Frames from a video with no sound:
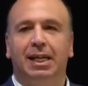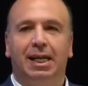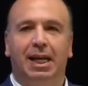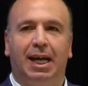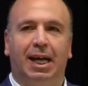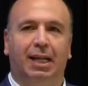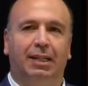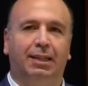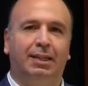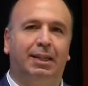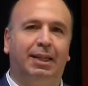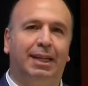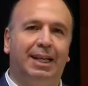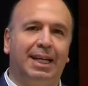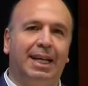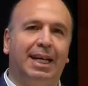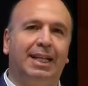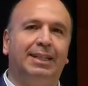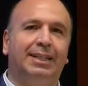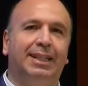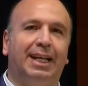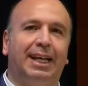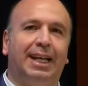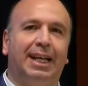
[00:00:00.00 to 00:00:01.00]
And
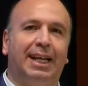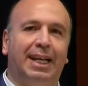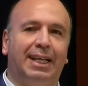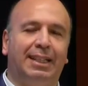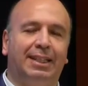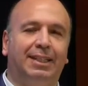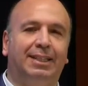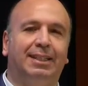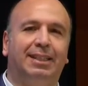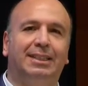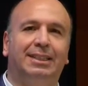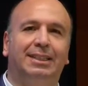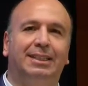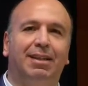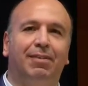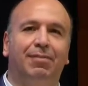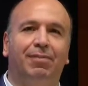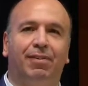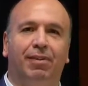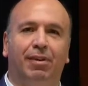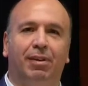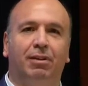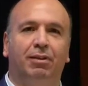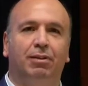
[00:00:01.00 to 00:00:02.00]
reintegrated is
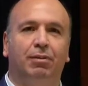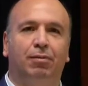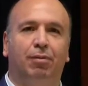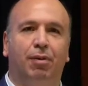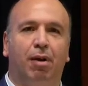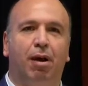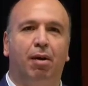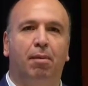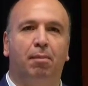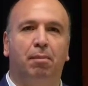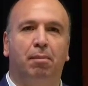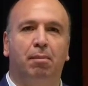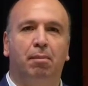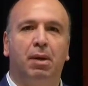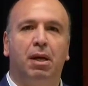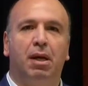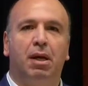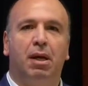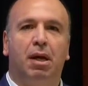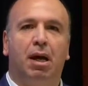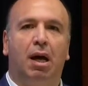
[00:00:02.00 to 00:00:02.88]
different from